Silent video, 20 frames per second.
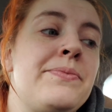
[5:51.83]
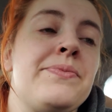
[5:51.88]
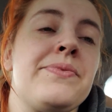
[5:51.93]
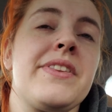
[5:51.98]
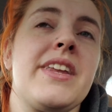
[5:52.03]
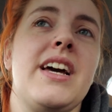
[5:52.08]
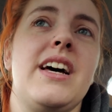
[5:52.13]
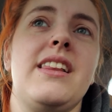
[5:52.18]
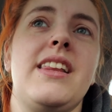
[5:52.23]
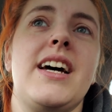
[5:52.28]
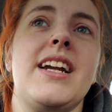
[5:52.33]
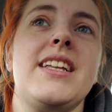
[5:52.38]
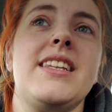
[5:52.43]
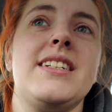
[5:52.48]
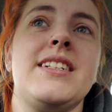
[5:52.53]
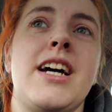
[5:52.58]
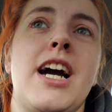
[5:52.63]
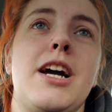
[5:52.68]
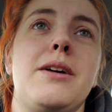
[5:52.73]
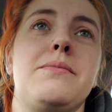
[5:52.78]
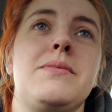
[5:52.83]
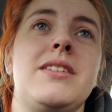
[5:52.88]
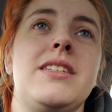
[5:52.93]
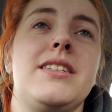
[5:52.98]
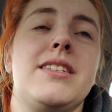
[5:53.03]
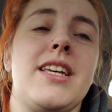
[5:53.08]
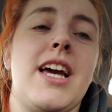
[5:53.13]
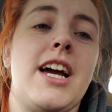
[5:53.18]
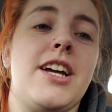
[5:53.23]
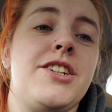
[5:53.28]
a lot of the times
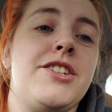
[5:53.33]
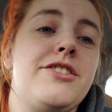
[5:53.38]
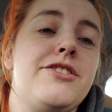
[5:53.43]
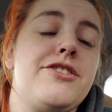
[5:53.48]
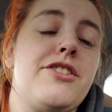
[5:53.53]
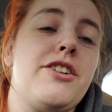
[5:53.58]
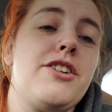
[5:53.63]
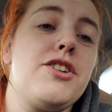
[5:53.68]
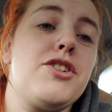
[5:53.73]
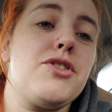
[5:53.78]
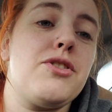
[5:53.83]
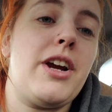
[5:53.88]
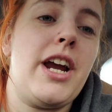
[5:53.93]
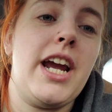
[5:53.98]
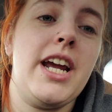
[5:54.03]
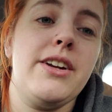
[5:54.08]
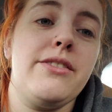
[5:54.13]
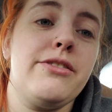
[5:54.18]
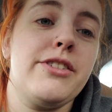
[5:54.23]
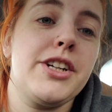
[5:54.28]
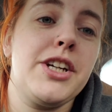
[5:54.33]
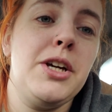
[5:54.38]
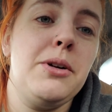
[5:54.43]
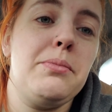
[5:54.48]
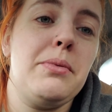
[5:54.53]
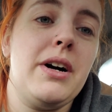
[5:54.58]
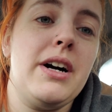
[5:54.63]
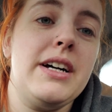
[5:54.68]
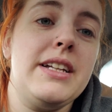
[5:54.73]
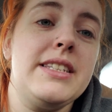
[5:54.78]
these cashiers aren't trained for
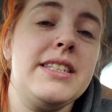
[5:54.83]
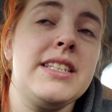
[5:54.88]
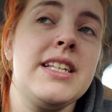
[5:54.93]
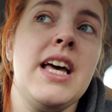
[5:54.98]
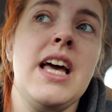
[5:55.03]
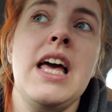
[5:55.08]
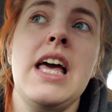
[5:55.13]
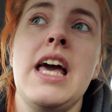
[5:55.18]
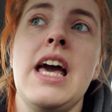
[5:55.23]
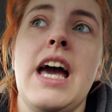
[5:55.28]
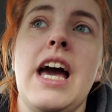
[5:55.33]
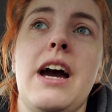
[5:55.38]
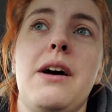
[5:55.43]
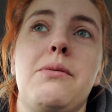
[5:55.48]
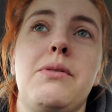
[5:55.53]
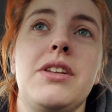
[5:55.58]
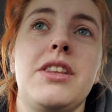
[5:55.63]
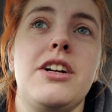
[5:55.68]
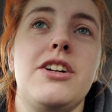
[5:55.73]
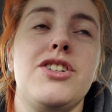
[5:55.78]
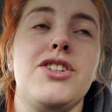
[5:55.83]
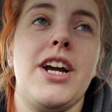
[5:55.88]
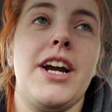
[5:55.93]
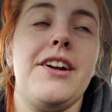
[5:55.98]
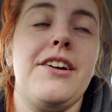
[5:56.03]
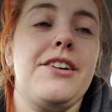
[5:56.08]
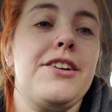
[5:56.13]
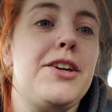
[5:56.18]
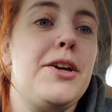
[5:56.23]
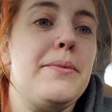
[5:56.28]
coupons and when they're trained
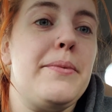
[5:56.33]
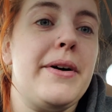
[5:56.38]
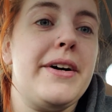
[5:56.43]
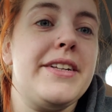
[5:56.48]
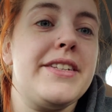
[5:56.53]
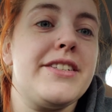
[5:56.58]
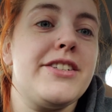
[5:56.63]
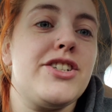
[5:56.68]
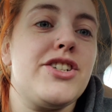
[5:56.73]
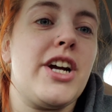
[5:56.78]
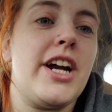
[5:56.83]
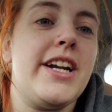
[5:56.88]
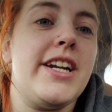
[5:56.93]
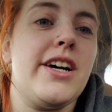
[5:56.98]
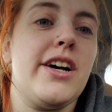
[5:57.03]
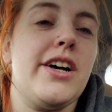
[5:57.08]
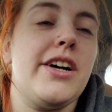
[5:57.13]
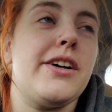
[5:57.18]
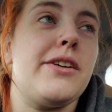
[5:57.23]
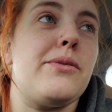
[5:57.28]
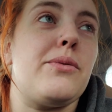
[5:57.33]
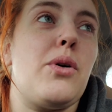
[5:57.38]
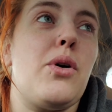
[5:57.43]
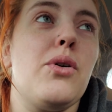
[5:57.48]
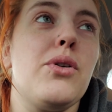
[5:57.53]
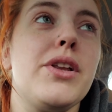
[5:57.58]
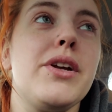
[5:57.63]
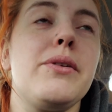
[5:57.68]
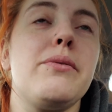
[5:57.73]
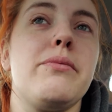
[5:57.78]
on coupons they're trained to um,
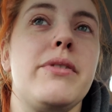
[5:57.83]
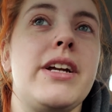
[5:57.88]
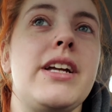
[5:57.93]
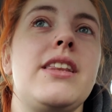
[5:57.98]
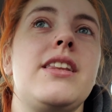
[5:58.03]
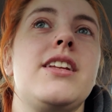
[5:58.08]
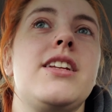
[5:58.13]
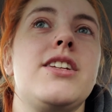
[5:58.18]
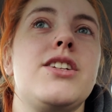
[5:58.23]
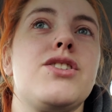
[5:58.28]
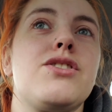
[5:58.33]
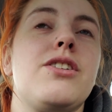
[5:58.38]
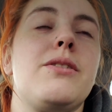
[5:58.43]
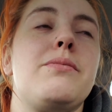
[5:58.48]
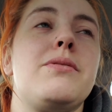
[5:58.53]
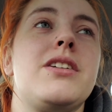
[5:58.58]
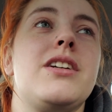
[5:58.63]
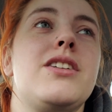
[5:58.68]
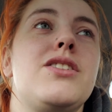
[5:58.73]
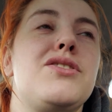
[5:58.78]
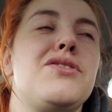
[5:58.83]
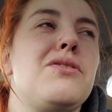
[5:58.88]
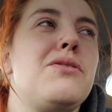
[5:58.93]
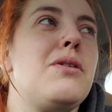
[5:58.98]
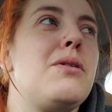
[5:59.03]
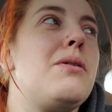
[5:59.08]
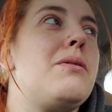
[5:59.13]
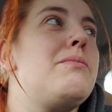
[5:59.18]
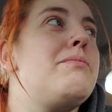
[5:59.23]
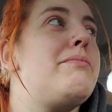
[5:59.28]
only read the description to
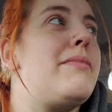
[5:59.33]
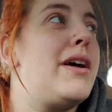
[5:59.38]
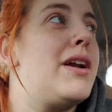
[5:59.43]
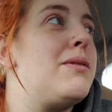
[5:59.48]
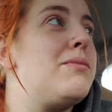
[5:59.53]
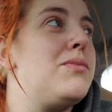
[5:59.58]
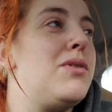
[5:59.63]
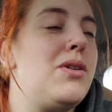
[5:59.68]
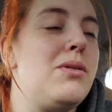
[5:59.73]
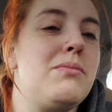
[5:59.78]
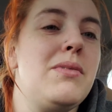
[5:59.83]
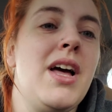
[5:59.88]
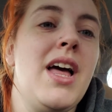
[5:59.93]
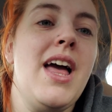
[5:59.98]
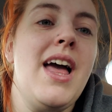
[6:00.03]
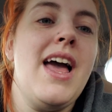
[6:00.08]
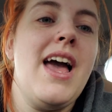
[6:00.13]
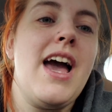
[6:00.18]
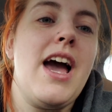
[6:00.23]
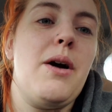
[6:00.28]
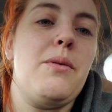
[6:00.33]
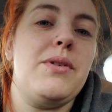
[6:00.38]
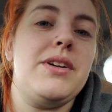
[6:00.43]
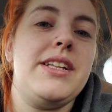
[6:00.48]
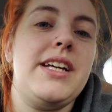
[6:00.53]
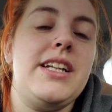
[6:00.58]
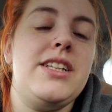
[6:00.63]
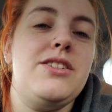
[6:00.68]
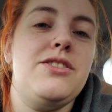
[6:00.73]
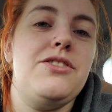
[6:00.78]
a minimum and when
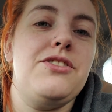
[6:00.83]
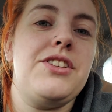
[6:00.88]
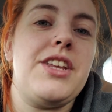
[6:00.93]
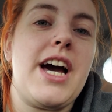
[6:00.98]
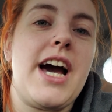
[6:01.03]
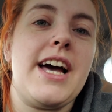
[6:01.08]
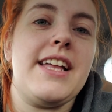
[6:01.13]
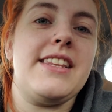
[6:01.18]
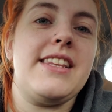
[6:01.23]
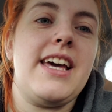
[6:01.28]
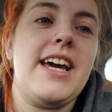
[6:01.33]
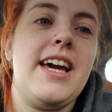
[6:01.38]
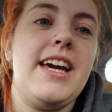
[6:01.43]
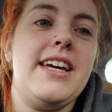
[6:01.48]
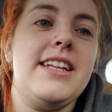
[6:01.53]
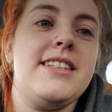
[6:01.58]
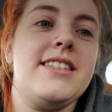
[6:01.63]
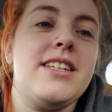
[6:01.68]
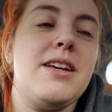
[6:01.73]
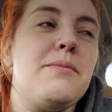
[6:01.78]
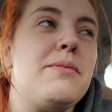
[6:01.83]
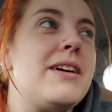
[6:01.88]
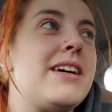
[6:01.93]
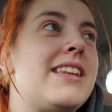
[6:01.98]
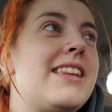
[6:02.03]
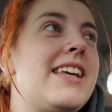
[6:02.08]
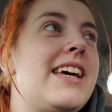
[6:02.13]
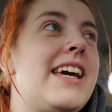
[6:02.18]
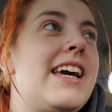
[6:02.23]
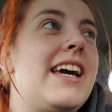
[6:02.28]
they do that they
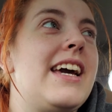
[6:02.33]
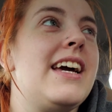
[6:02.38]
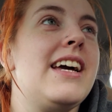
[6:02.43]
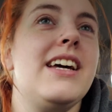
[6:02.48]
typically